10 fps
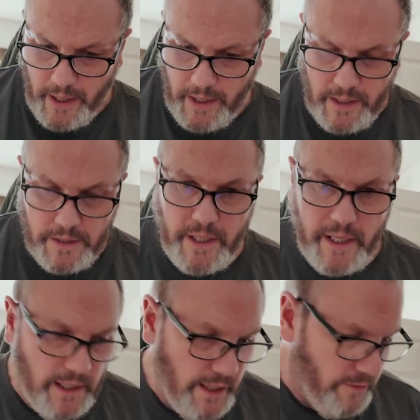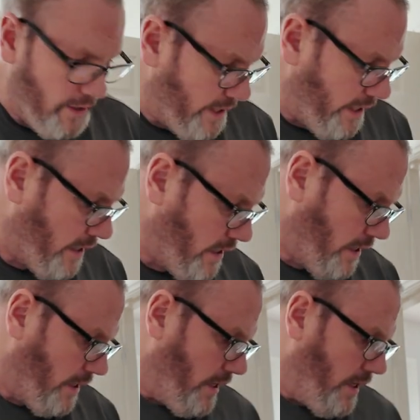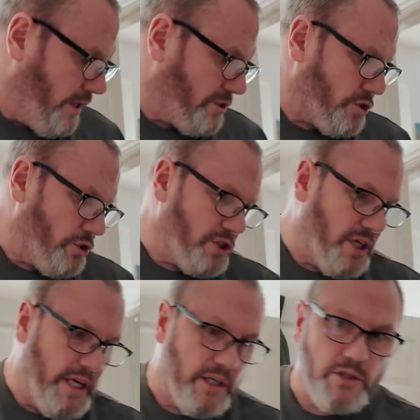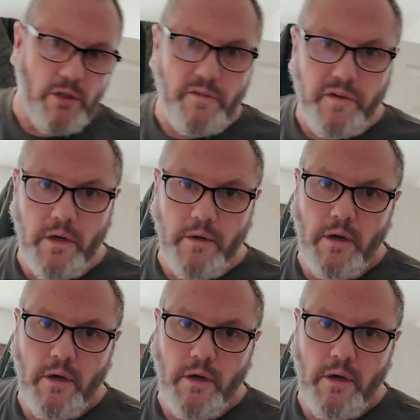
and then literally it's just a case of